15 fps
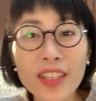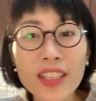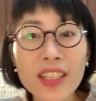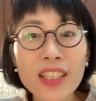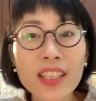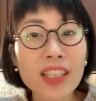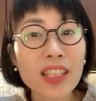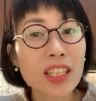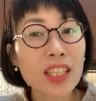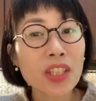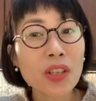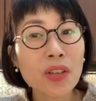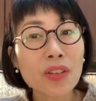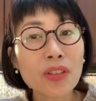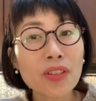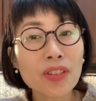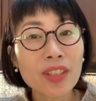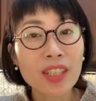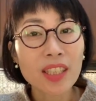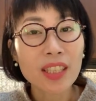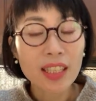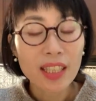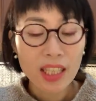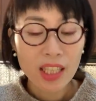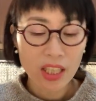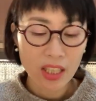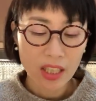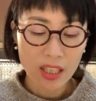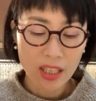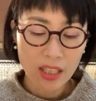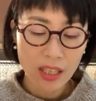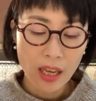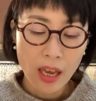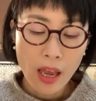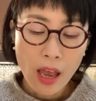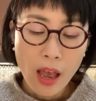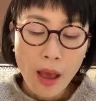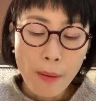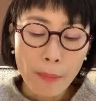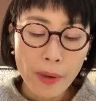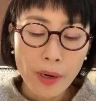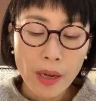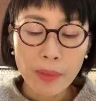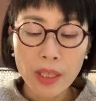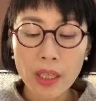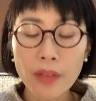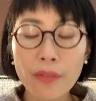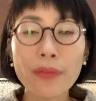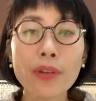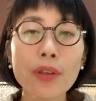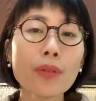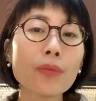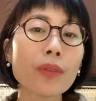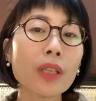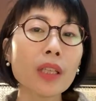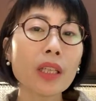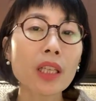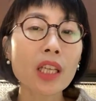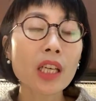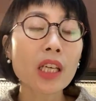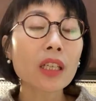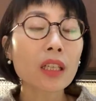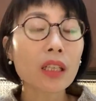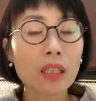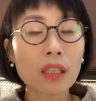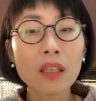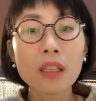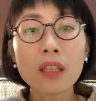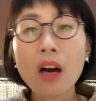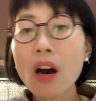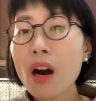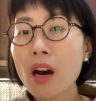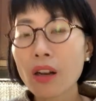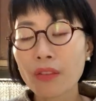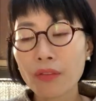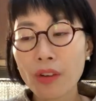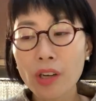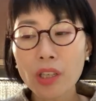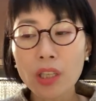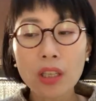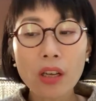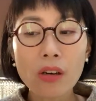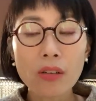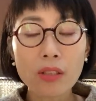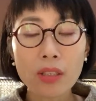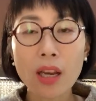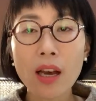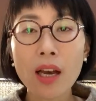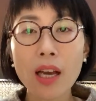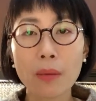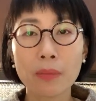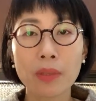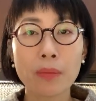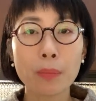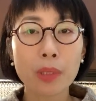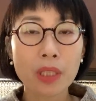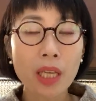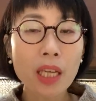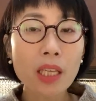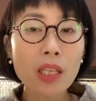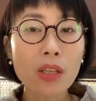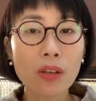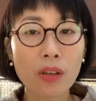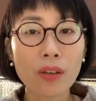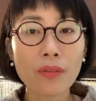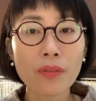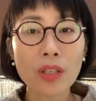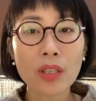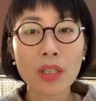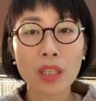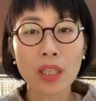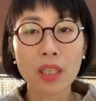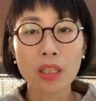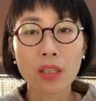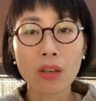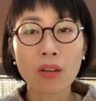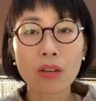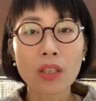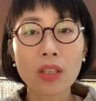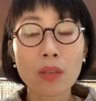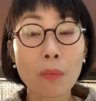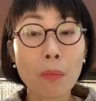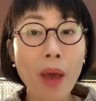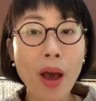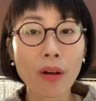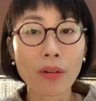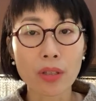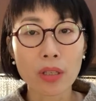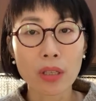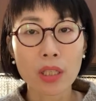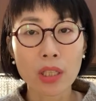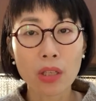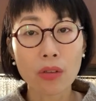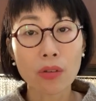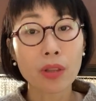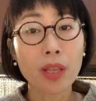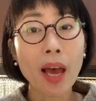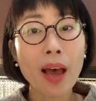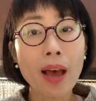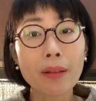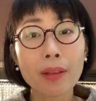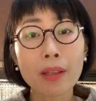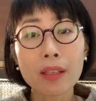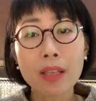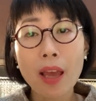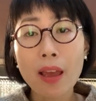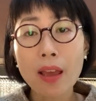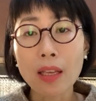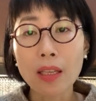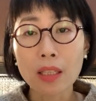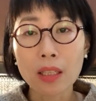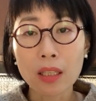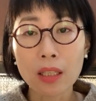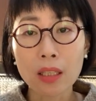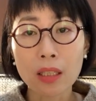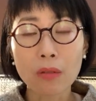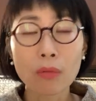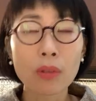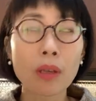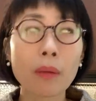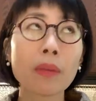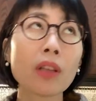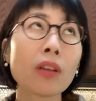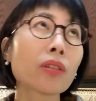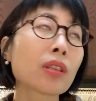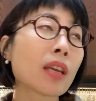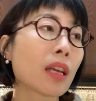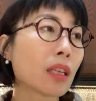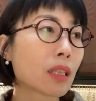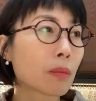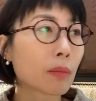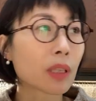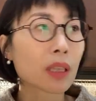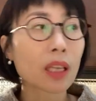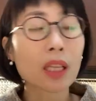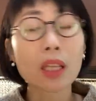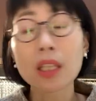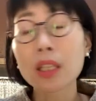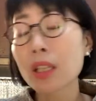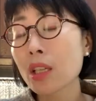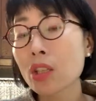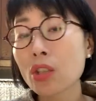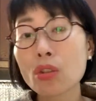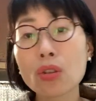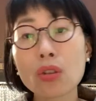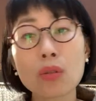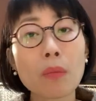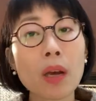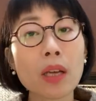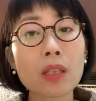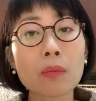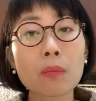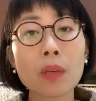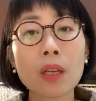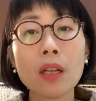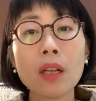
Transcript: This is just so delicious. But I mean, if you really cook long, very long time, the potato obviously is going to melt. So that taste is, well, I'm not taste, but the, the texture must,